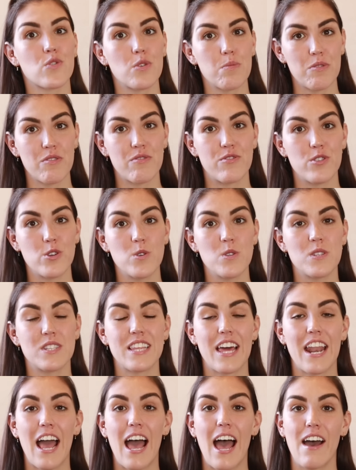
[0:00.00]
group of foods
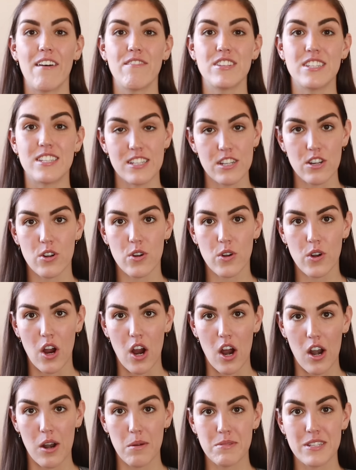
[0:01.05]
that have zero
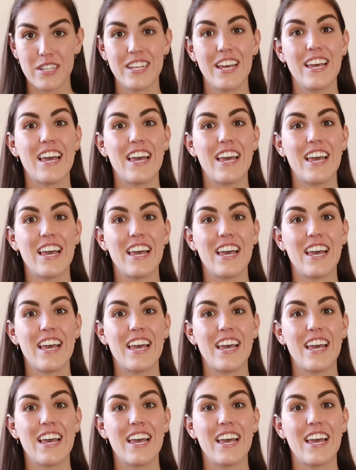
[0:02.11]
carbs